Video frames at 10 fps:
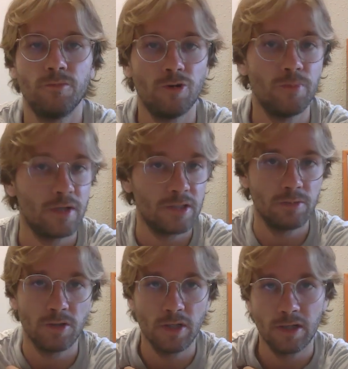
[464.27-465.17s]
more because she
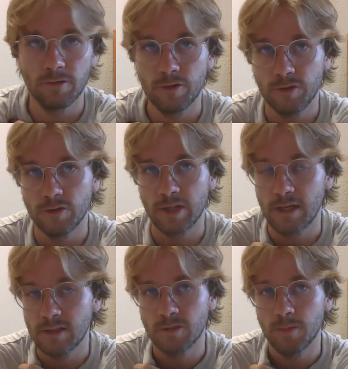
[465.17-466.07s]
was only in for a few
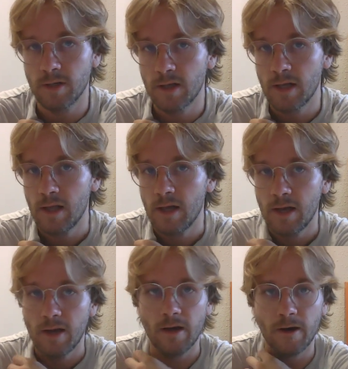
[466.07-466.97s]
seconds, but
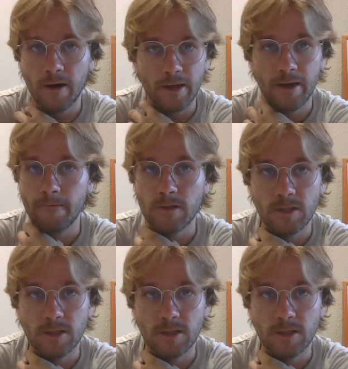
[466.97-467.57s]
yeah,